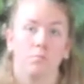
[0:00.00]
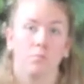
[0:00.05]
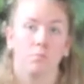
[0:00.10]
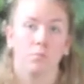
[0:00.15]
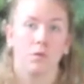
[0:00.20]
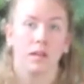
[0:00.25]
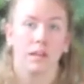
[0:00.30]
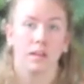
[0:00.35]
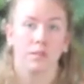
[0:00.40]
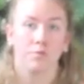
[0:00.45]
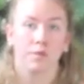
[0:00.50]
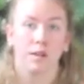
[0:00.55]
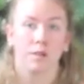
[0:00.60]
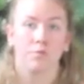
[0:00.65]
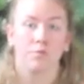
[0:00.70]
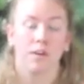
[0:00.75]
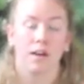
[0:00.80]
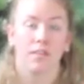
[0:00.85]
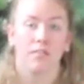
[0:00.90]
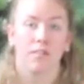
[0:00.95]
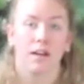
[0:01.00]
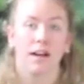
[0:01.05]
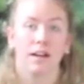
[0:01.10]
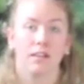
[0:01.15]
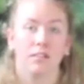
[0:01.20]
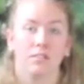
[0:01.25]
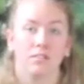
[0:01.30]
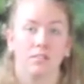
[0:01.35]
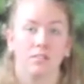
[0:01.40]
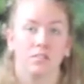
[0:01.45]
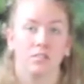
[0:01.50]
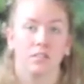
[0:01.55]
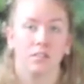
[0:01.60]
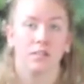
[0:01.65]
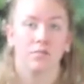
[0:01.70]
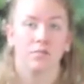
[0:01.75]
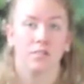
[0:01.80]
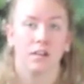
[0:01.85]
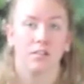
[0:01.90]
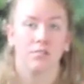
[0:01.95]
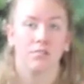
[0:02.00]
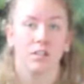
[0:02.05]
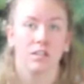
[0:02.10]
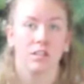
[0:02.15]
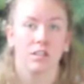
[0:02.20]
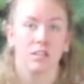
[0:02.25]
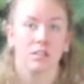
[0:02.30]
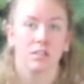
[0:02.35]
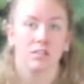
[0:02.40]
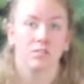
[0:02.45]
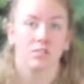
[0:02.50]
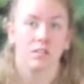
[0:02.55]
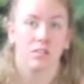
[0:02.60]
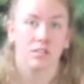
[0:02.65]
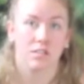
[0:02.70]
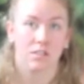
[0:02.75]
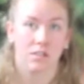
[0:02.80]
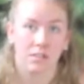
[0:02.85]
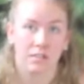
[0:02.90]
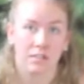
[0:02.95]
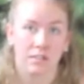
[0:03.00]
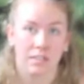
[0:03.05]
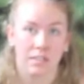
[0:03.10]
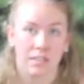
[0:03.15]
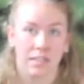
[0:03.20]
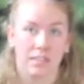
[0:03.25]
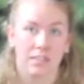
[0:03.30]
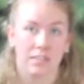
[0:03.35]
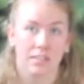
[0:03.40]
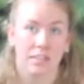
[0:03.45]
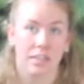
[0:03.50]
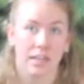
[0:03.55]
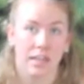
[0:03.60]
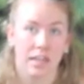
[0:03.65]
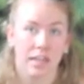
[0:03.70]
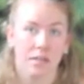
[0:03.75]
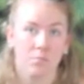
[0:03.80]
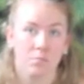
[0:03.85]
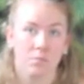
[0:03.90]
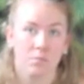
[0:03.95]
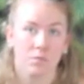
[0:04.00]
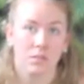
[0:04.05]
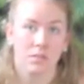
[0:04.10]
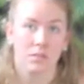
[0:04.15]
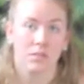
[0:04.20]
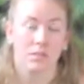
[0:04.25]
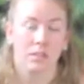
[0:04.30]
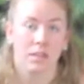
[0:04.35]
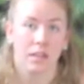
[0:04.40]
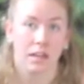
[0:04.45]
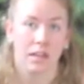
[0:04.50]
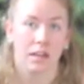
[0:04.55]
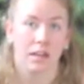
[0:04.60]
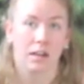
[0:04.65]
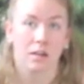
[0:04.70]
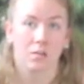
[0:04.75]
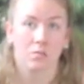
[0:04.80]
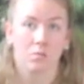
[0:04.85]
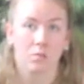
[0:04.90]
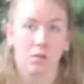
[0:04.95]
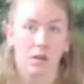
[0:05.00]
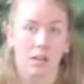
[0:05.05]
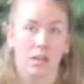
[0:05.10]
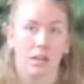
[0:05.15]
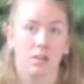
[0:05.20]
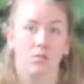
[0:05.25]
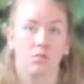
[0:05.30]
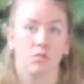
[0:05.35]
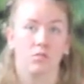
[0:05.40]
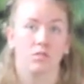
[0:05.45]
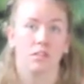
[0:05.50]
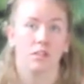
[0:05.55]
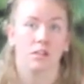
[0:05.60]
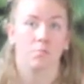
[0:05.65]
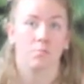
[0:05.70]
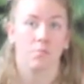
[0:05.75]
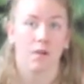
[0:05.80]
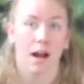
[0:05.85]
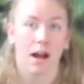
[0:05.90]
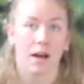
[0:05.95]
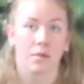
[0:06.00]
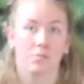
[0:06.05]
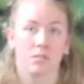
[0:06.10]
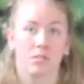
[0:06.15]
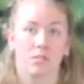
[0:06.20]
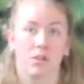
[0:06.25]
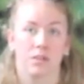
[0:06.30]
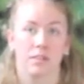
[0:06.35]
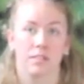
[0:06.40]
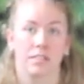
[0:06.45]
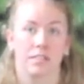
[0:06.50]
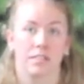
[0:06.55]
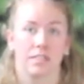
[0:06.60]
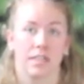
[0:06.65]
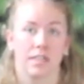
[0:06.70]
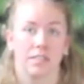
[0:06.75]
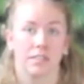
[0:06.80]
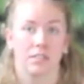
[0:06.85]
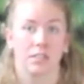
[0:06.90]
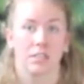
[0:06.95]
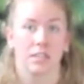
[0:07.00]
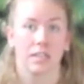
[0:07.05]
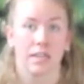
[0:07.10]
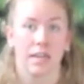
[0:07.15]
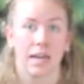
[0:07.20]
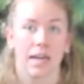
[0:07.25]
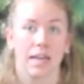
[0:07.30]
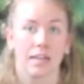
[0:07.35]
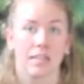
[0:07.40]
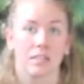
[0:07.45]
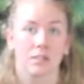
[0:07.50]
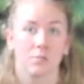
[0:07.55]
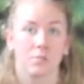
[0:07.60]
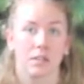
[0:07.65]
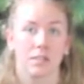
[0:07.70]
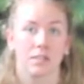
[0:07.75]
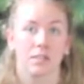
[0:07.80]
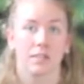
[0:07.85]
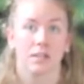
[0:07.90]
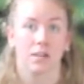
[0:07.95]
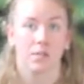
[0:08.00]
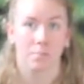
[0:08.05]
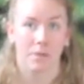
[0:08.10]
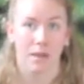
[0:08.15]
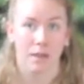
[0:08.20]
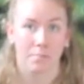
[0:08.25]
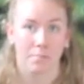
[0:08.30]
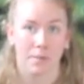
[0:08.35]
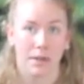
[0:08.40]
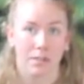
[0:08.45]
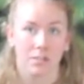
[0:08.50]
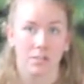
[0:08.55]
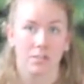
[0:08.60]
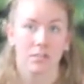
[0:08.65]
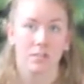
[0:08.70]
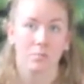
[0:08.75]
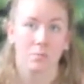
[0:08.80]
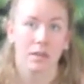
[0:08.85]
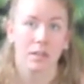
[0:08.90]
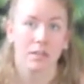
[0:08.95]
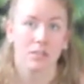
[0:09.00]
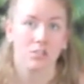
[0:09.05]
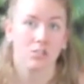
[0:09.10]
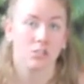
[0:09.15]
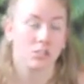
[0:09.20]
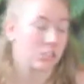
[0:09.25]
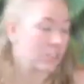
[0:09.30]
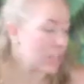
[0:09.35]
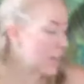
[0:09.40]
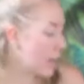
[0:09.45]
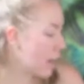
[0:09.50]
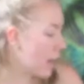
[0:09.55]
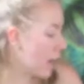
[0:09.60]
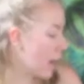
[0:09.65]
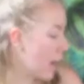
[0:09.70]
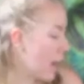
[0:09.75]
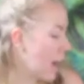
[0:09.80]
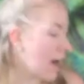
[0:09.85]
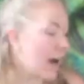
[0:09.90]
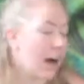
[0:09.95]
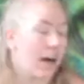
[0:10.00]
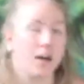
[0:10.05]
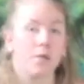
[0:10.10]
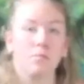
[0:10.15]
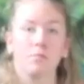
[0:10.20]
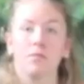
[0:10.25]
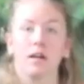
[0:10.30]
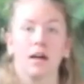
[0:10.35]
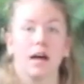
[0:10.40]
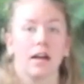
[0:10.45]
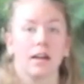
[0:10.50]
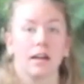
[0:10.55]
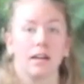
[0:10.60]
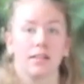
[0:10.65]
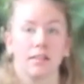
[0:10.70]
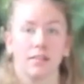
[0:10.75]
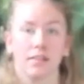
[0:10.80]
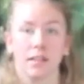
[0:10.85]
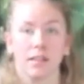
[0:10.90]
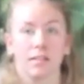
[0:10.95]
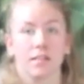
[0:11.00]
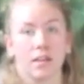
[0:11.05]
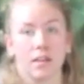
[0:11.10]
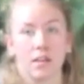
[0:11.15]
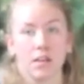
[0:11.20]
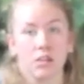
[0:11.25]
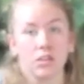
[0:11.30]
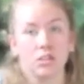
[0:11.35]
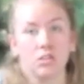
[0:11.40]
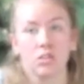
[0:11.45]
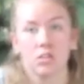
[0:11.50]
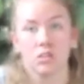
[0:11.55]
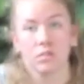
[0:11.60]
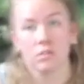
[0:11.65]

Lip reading: putting your feet further out in front of you so it's not as intense in your hips, and also perhaps not as intense on your knees because they're not being bent as much. Another thing that you can do